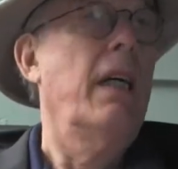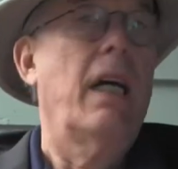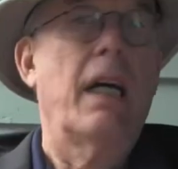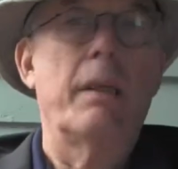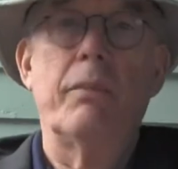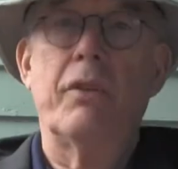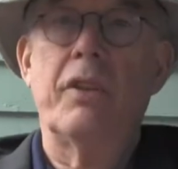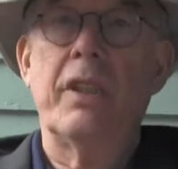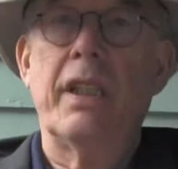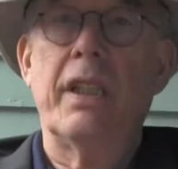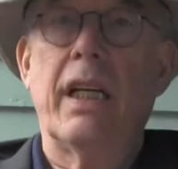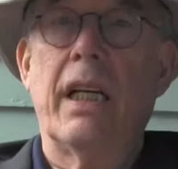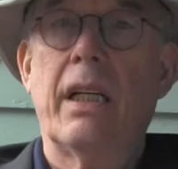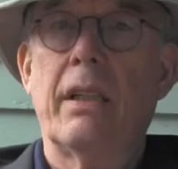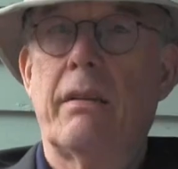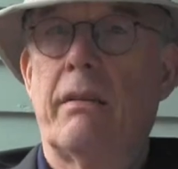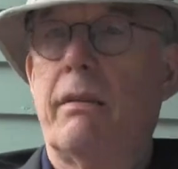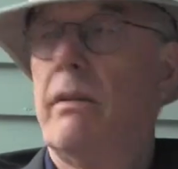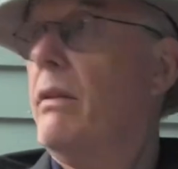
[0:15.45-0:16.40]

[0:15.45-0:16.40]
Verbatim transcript: I'm sitting out